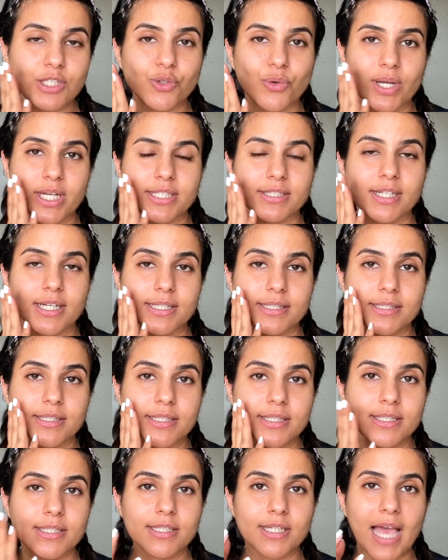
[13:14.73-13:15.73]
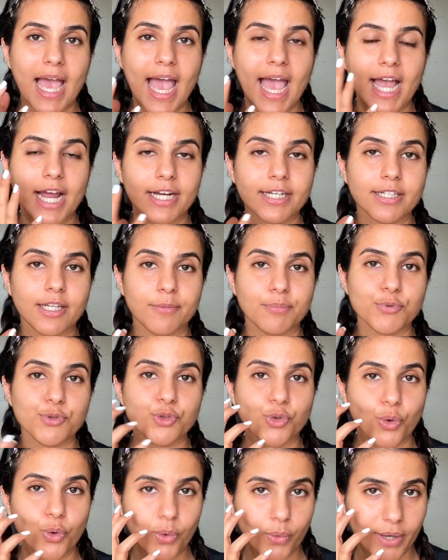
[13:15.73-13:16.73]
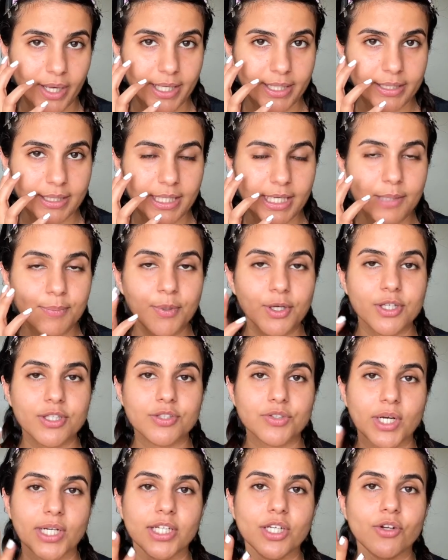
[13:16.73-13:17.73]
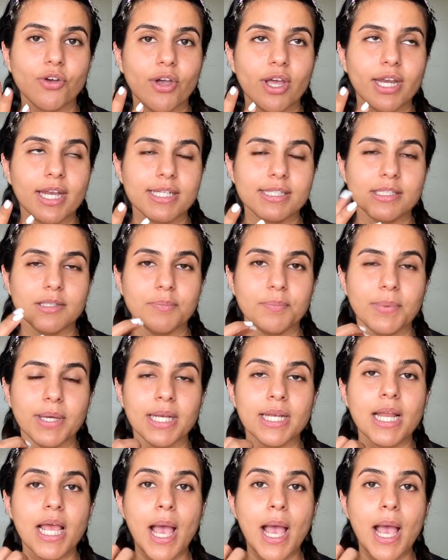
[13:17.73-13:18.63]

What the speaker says: so it doesn't act up so quickly because tretinoin is a bit